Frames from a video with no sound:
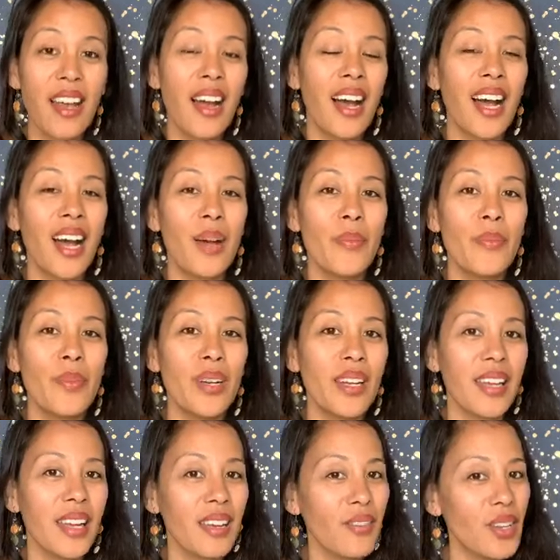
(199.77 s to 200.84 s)
But
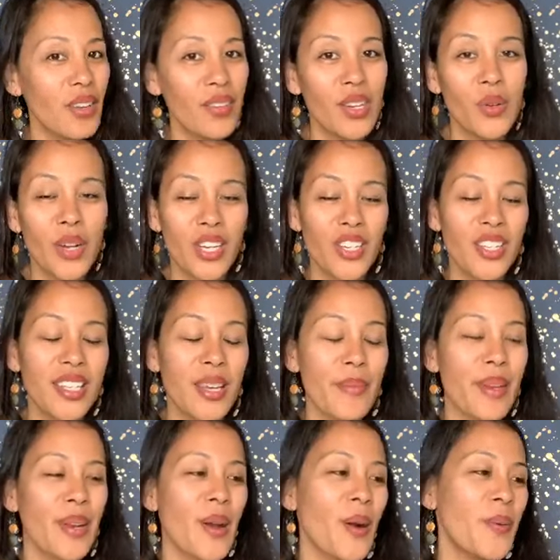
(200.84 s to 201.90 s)
again, if you have any questions, let me
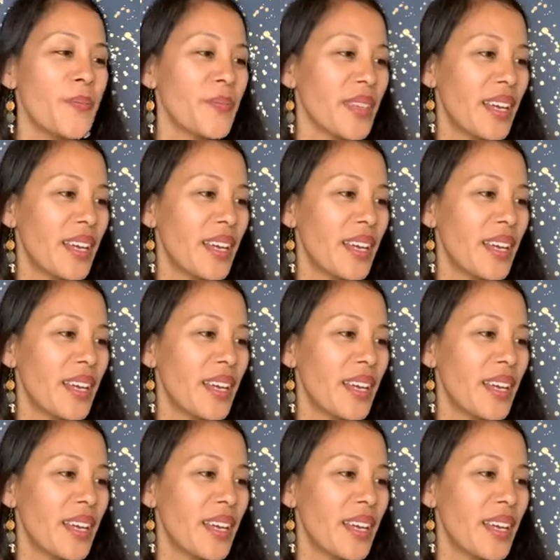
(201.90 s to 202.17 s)
know.